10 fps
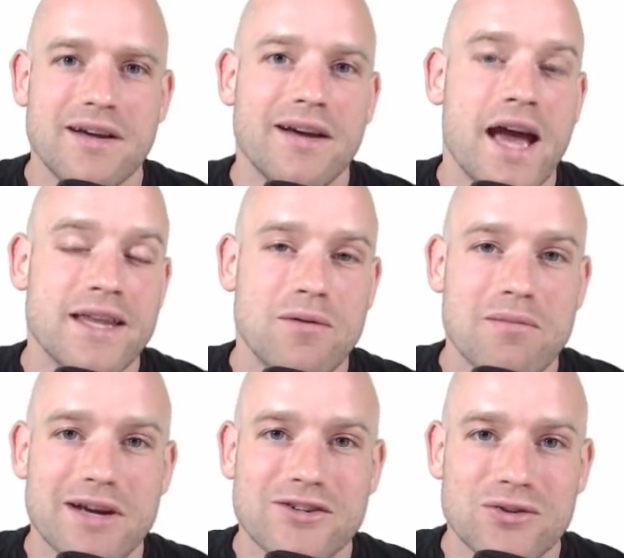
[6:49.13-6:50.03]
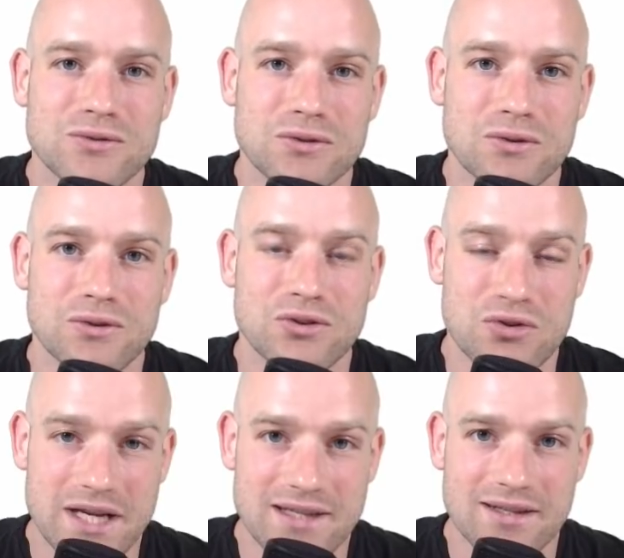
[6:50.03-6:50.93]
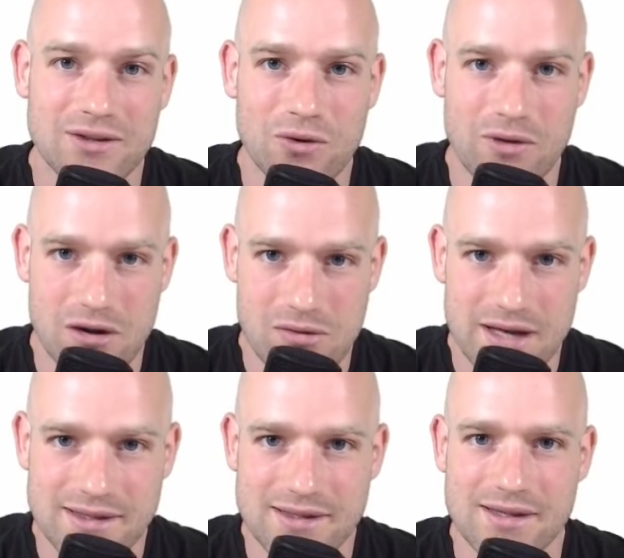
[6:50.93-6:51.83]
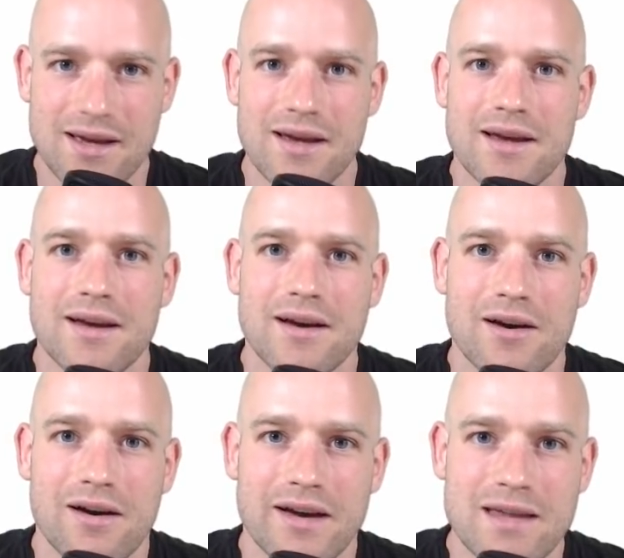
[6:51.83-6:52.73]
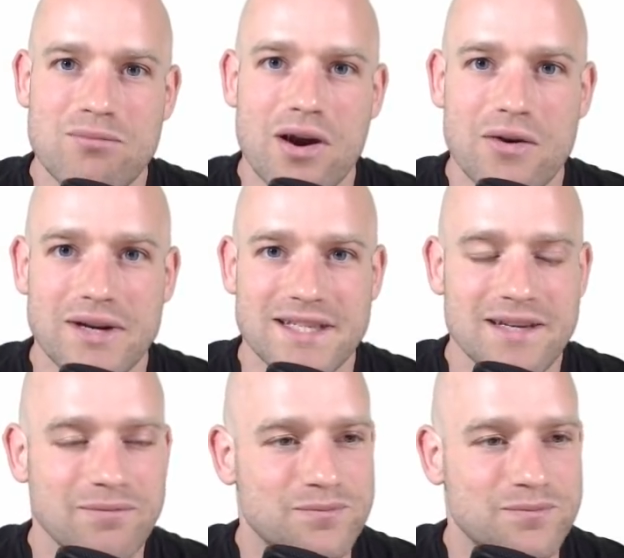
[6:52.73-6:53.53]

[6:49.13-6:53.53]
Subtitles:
and I will make sure to treat your requests in priority.